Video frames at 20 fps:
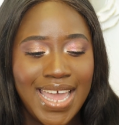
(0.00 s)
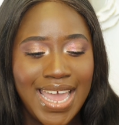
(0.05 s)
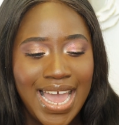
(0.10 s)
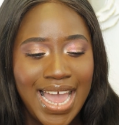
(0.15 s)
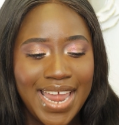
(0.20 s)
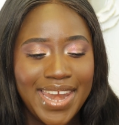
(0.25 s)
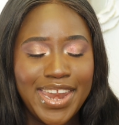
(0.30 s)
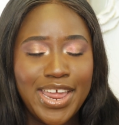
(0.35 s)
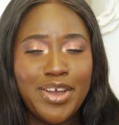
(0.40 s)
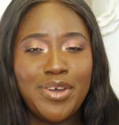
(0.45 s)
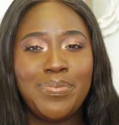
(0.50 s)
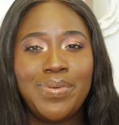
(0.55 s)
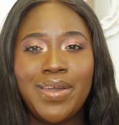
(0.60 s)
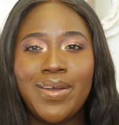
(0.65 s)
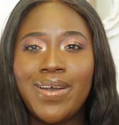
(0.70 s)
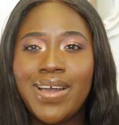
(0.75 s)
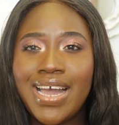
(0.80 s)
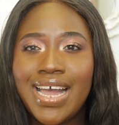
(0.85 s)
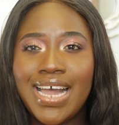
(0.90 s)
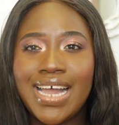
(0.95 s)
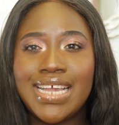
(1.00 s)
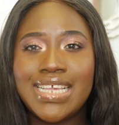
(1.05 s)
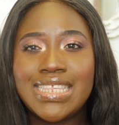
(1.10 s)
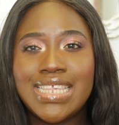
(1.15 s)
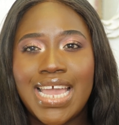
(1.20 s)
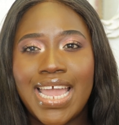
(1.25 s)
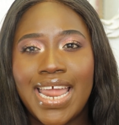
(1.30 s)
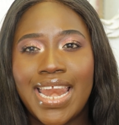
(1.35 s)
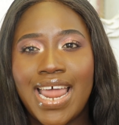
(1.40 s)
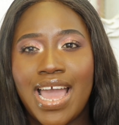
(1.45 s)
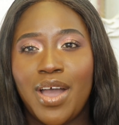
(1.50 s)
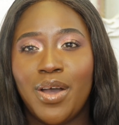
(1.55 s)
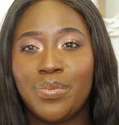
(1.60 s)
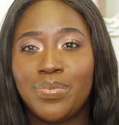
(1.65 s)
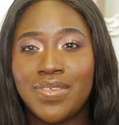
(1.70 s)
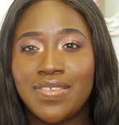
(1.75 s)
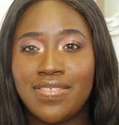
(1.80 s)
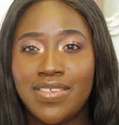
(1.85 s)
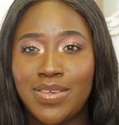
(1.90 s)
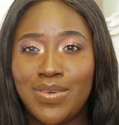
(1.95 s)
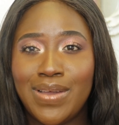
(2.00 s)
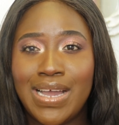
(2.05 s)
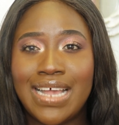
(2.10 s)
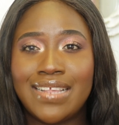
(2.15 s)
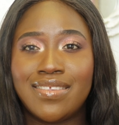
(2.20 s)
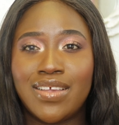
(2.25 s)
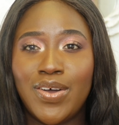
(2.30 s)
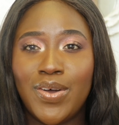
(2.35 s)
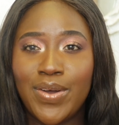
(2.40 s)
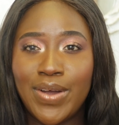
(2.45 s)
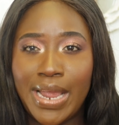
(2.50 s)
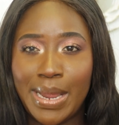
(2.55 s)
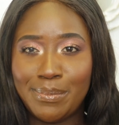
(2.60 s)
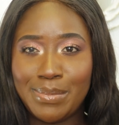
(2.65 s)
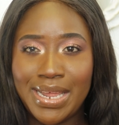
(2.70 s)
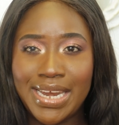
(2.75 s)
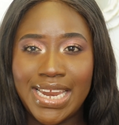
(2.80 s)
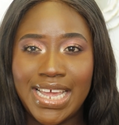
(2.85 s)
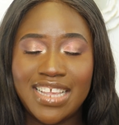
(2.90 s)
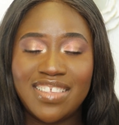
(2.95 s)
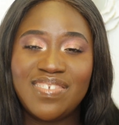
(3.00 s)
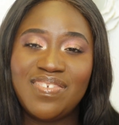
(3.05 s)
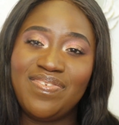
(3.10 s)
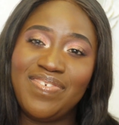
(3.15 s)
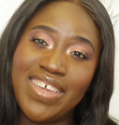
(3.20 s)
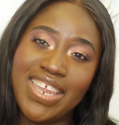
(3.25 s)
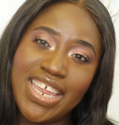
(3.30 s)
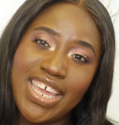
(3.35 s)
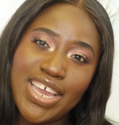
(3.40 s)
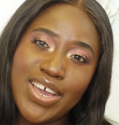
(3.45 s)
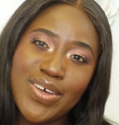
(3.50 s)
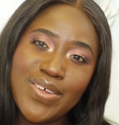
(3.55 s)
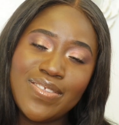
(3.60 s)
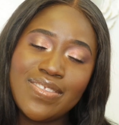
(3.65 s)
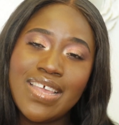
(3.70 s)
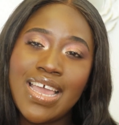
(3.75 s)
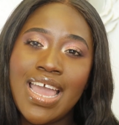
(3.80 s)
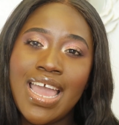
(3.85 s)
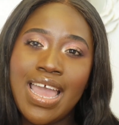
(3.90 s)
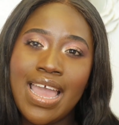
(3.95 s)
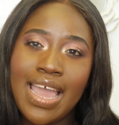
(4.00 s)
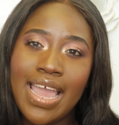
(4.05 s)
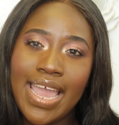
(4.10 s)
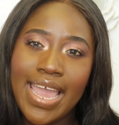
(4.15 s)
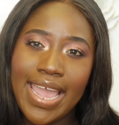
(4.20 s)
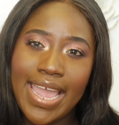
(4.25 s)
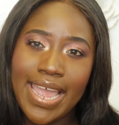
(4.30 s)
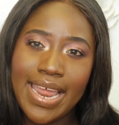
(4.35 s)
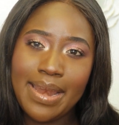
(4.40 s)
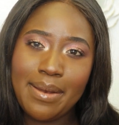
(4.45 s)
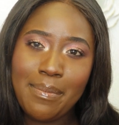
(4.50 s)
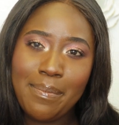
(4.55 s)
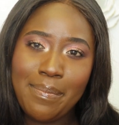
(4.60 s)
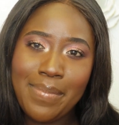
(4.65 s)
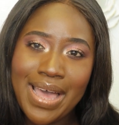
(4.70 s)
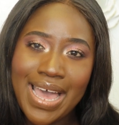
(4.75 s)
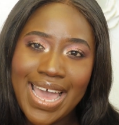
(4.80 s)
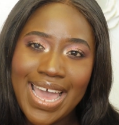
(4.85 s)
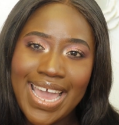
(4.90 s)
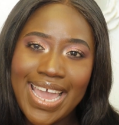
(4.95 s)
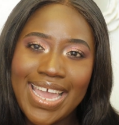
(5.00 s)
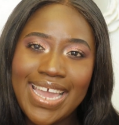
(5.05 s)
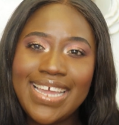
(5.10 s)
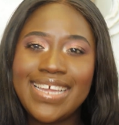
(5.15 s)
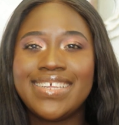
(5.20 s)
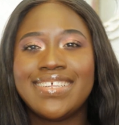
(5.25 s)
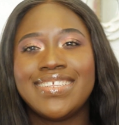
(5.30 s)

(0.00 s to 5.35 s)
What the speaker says: And that will be all, guys, and I hope to see you guys all in my next videos, and bye.